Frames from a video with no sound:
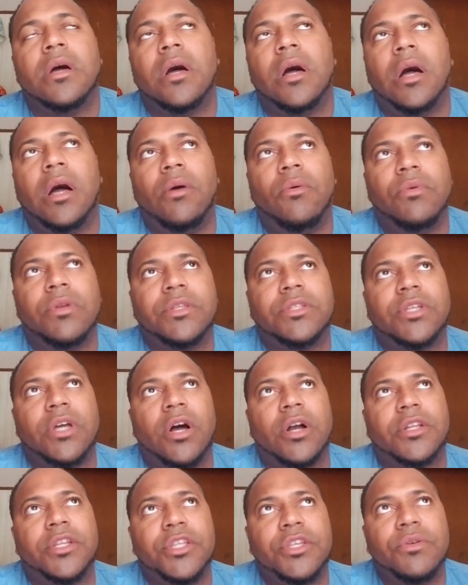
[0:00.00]
I want to
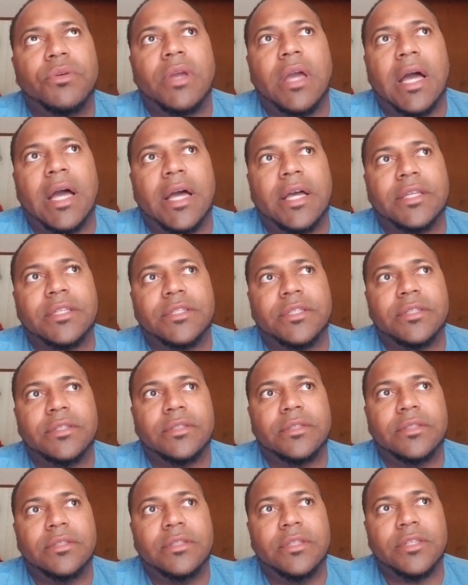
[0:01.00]
talk to you guys
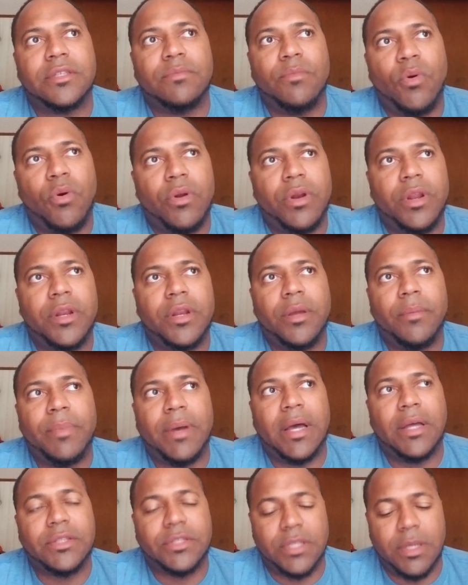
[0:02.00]
this morning
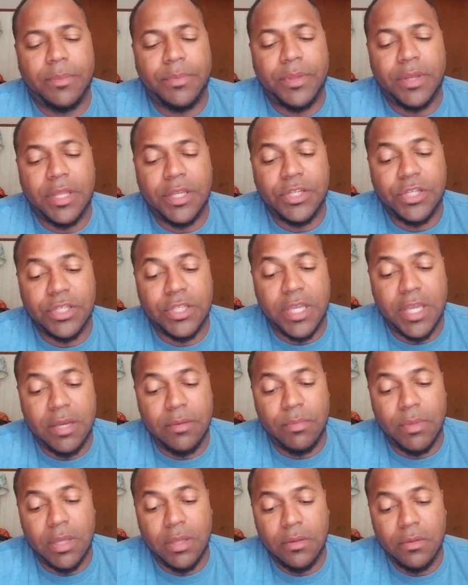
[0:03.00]
about something that just
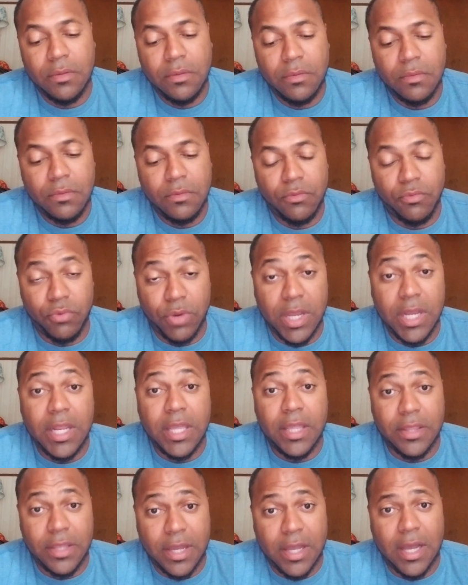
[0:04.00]
hit me
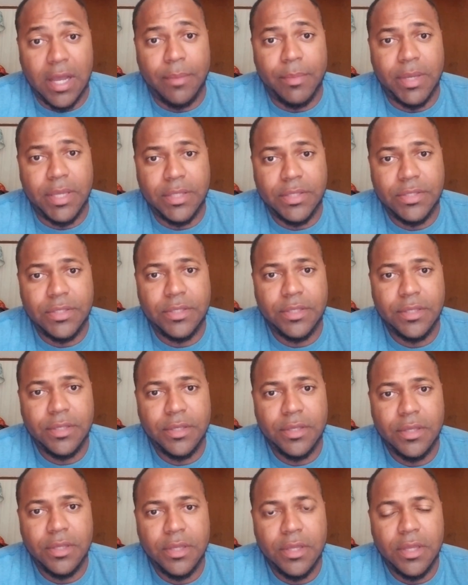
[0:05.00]
reading the comments,
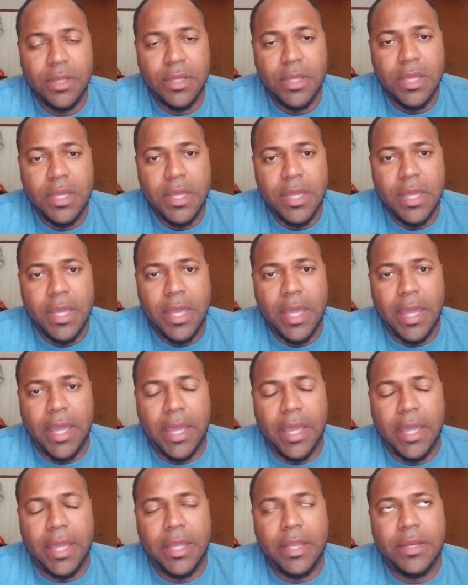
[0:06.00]

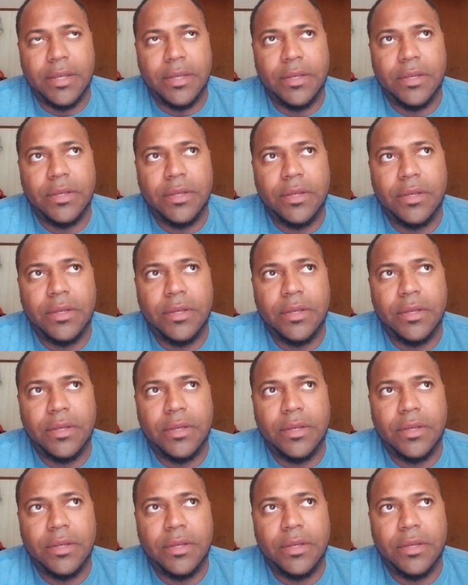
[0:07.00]
and